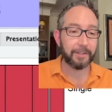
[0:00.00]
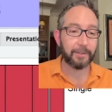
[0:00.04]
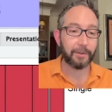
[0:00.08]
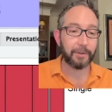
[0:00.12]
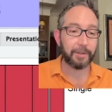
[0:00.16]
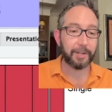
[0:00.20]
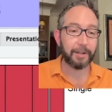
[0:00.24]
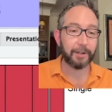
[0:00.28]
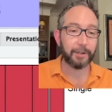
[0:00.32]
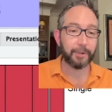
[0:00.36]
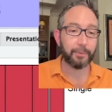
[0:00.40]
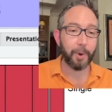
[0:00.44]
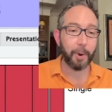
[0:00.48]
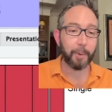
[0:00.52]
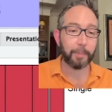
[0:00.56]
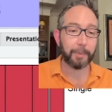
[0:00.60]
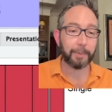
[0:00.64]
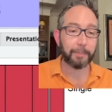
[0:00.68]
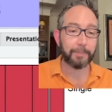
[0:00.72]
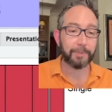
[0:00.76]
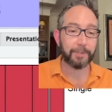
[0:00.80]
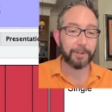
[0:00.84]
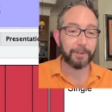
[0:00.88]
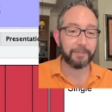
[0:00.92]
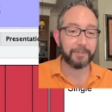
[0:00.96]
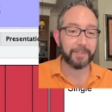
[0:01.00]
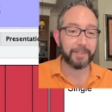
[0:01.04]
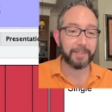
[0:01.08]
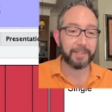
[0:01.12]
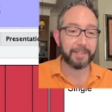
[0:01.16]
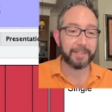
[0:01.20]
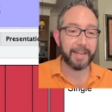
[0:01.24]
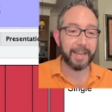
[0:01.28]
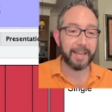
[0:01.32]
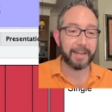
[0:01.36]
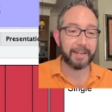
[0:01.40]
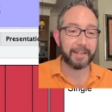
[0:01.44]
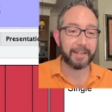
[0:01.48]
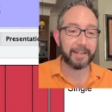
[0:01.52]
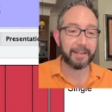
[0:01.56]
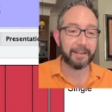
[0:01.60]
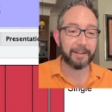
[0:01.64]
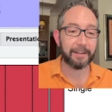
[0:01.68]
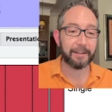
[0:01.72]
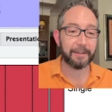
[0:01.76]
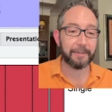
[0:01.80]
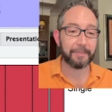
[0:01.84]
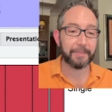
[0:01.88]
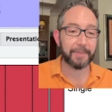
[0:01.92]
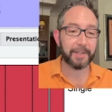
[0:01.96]
here's what we observed in the data
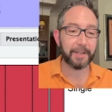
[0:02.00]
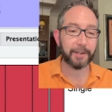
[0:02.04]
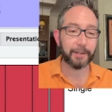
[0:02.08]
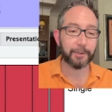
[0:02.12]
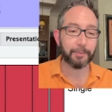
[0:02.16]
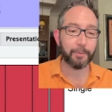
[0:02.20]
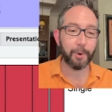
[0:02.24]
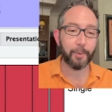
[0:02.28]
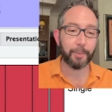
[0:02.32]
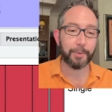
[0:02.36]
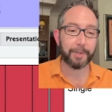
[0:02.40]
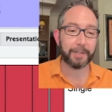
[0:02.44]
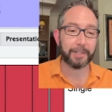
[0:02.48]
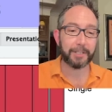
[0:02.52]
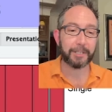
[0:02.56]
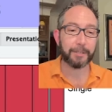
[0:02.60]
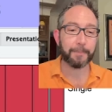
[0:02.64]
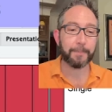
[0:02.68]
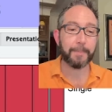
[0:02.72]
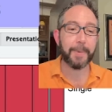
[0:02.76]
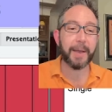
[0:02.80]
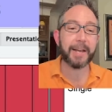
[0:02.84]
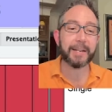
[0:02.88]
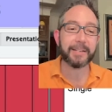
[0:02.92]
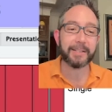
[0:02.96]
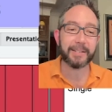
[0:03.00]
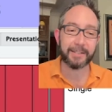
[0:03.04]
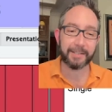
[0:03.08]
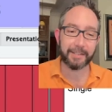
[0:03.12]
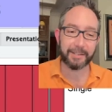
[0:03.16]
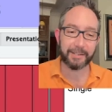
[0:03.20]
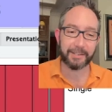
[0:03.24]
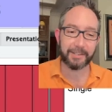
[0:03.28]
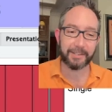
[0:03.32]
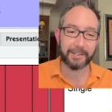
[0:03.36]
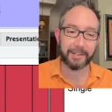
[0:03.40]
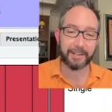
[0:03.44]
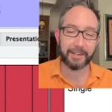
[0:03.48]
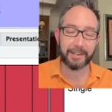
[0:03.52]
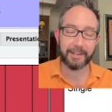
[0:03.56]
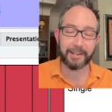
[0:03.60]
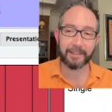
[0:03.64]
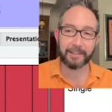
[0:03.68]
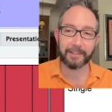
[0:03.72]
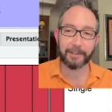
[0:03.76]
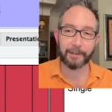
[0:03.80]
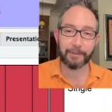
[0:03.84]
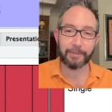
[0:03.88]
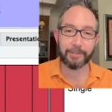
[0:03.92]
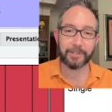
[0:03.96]
here. Here's what we expected to see
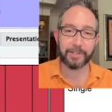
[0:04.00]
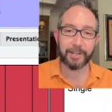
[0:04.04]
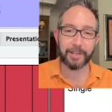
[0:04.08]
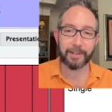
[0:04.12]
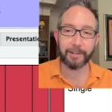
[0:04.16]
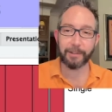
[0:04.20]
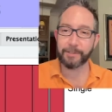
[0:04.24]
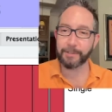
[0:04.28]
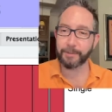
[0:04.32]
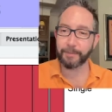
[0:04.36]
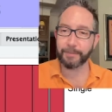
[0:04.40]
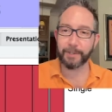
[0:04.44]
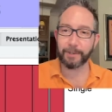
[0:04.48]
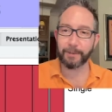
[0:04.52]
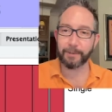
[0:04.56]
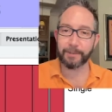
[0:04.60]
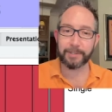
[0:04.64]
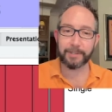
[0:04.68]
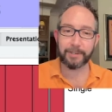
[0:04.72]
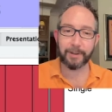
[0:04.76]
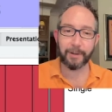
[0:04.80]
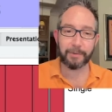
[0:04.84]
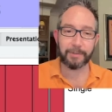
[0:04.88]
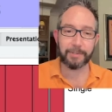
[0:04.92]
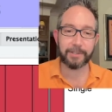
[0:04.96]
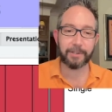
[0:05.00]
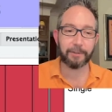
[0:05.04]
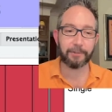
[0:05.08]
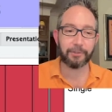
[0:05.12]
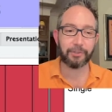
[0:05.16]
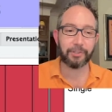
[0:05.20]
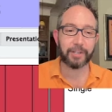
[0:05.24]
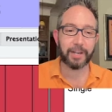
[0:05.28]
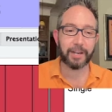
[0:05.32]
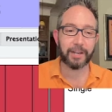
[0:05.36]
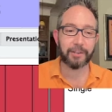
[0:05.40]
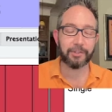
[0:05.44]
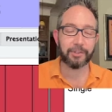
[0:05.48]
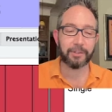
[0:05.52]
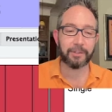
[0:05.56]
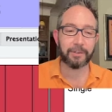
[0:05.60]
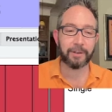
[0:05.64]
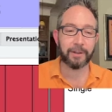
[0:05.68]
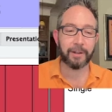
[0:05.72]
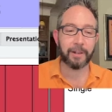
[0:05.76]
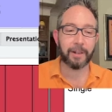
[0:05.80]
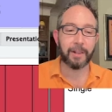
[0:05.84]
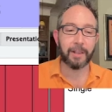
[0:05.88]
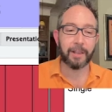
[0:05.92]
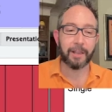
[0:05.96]
in those cells if there is no association.
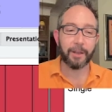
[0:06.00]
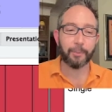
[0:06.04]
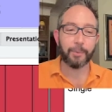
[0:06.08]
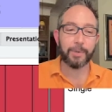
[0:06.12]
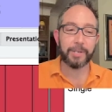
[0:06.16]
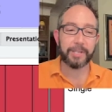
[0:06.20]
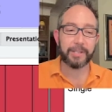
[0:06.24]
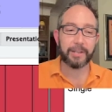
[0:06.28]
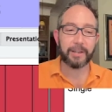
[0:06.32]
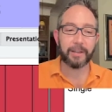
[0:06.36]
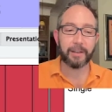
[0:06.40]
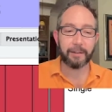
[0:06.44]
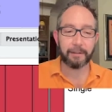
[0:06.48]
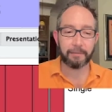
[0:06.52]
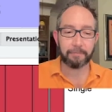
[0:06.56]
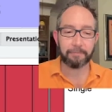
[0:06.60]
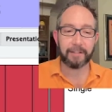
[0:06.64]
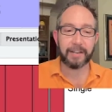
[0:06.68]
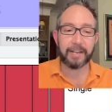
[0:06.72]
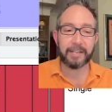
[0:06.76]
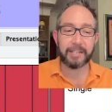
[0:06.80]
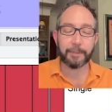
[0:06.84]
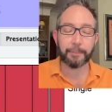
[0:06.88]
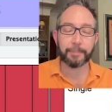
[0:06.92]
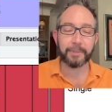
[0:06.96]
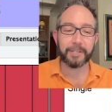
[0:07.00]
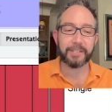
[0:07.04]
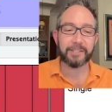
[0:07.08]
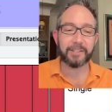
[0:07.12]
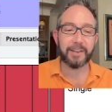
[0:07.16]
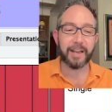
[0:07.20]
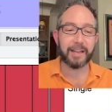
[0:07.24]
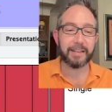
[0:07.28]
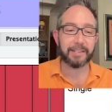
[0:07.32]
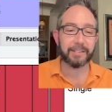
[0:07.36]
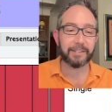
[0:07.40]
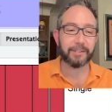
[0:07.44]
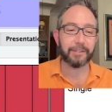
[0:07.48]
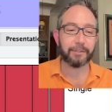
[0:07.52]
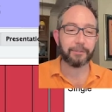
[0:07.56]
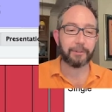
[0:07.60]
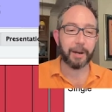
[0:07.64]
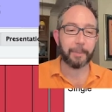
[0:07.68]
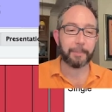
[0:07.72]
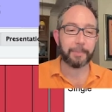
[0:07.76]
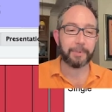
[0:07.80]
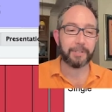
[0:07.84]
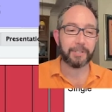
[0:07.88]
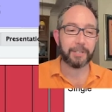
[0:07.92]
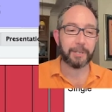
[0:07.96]
We see a reasonably sized
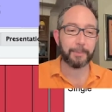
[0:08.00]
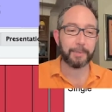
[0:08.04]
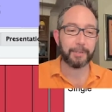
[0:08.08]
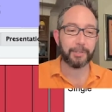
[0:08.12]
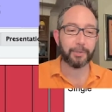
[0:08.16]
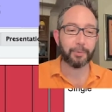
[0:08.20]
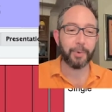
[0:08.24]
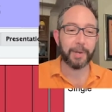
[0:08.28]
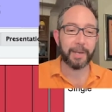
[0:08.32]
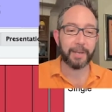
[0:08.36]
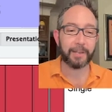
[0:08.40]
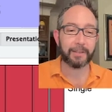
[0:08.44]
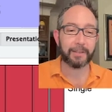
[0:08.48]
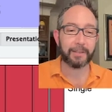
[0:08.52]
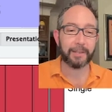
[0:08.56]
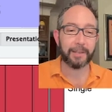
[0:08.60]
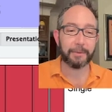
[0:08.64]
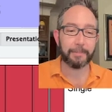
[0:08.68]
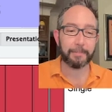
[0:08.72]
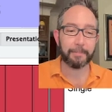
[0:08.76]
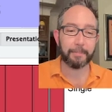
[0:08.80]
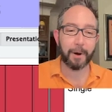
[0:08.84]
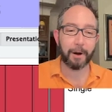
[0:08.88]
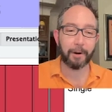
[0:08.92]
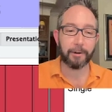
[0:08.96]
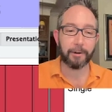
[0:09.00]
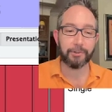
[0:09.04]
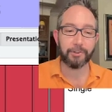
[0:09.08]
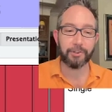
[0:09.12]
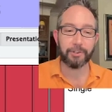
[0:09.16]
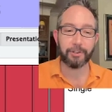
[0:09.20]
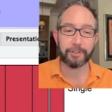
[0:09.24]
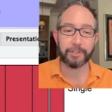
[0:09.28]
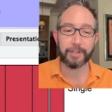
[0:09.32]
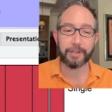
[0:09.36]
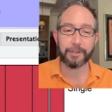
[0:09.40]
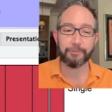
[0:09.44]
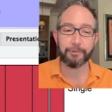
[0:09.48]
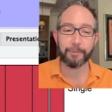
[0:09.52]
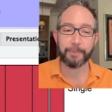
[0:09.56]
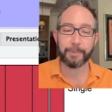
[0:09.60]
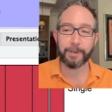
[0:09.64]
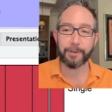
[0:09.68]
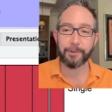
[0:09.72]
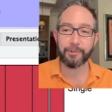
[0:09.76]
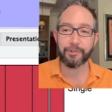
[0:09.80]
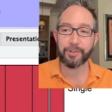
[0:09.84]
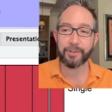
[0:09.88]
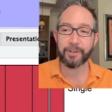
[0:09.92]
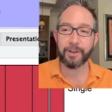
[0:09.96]
discrepancy between the marginal
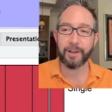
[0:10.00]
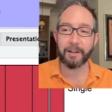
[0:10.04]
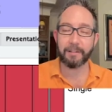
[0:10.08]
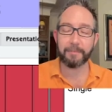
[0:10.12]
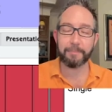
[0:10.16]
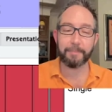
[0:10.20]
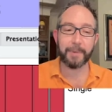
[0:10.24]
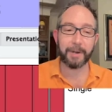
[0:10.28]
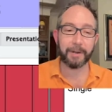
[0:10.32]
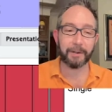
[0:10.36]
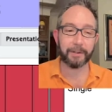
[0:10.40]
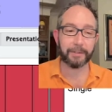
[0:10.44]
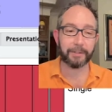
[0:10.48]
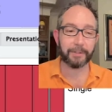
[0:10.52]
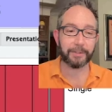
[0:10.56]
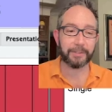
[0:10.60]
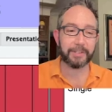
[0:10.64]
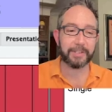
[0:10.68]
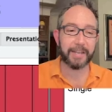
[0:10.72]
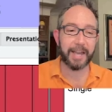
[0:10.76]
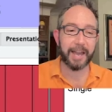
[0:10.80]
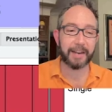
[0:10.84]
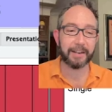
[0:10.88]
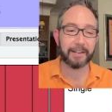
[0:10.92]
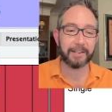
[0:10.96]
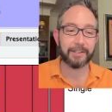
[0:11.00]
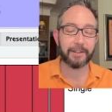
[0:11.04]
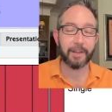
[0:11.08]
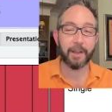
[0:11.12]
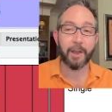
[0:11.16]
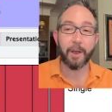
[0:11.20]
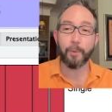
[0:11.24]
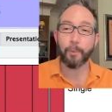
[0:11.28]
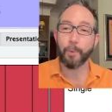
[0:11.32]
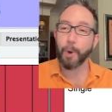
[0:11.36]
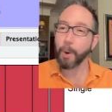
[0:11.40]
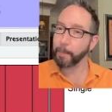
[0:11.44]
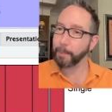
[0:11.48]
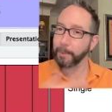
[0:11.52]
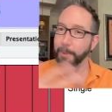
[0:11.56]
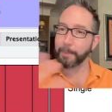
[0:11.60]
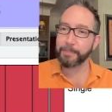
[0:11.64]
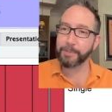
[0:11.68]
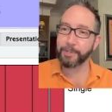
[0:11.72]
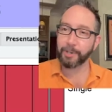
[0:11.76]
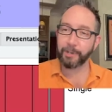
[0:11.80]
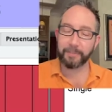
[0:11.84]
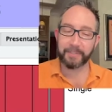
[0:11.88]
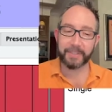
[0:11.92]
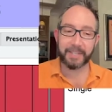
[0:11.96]
distribution of marital status, what we
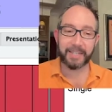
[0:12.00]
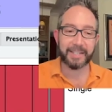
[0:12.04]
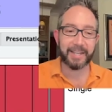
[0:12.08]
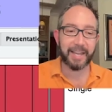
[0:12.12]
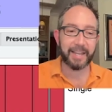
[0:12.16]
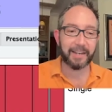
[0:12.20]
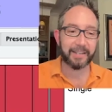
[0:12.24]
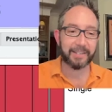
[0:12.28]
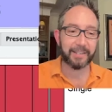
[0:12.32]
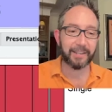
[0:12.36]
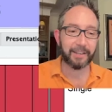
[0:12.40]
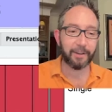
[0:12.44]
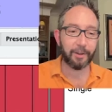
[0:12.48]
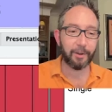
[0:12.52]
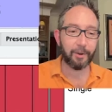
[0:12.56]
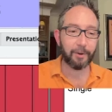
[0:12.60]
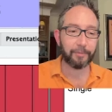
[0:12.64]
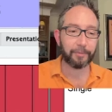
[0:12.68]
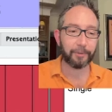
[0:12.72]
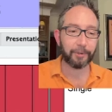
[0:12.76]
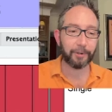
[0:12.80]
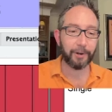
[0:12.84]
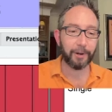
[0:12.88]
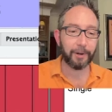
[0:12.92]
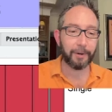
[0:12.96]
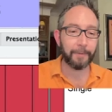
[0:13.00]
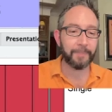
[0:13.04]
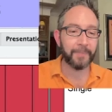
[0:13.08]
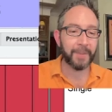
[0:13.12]
observe in the data set overall,